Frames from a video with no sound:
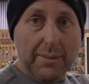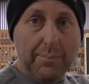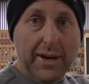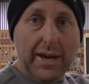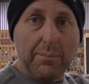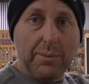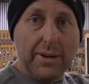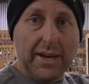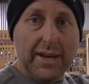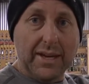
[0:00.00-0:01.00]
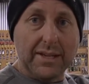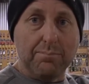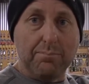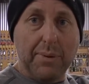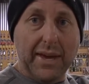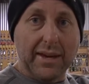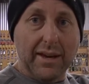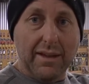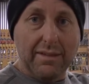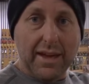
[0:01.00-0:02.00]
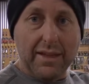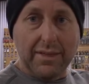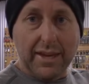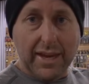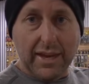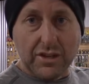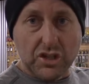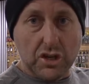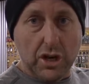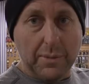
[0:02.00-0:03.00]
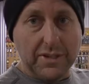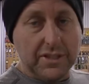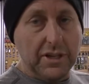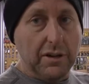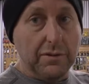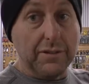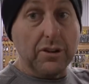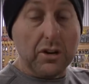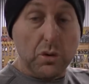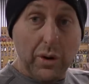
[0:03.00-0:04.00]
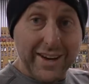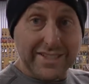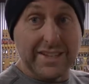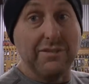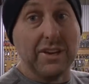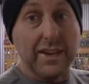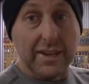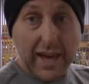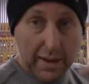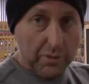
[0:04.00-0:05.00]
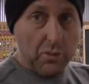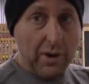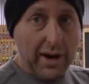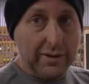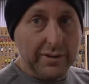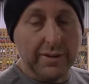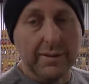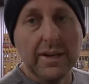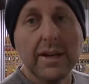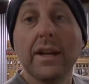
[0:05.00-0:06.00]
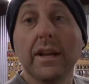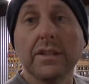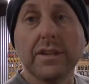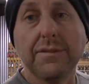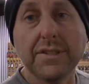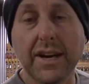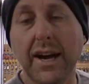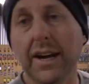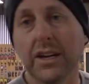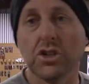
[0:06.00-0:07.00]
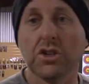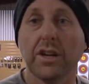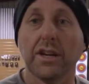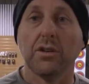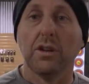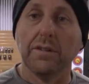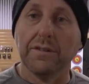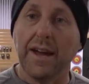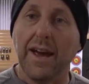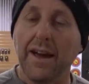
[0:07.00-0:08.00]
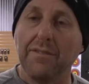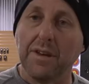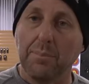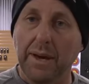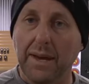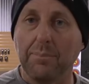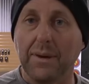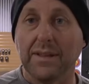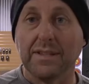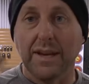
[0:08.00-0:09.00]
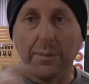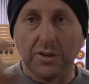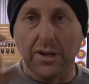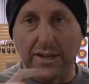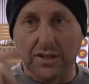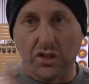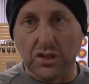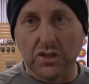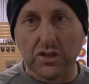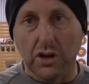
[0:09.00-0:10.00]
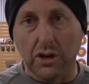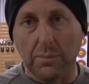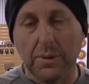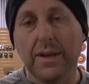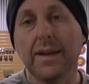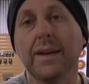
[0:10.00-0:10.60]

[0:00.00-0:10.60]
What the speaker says: peep is bigger than the scope itself. I've got quite a significant gap around it. So for target shooting, you'll often have your peep being the same size as your scope.